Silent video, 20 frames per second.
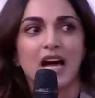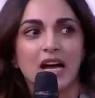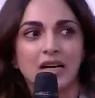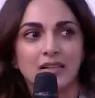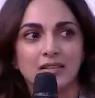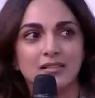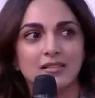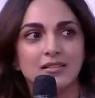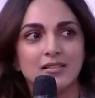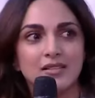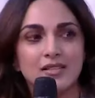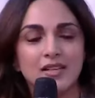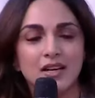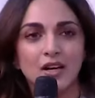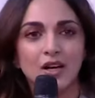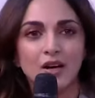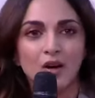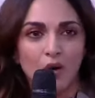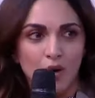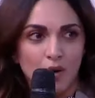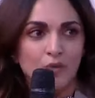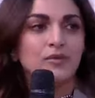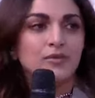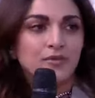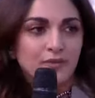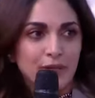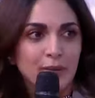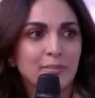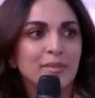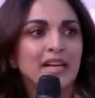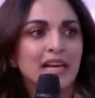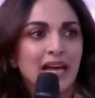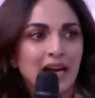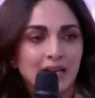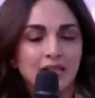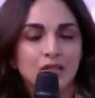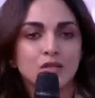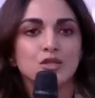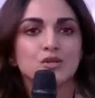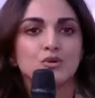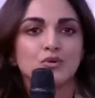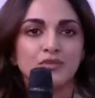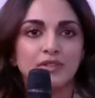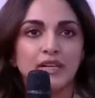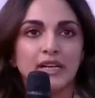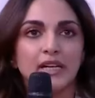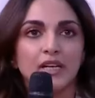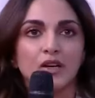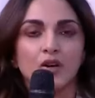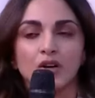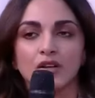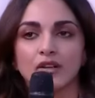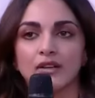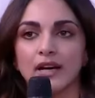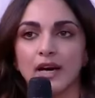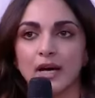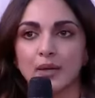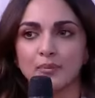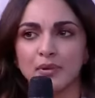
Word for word: actors, or female actors who've taken on that.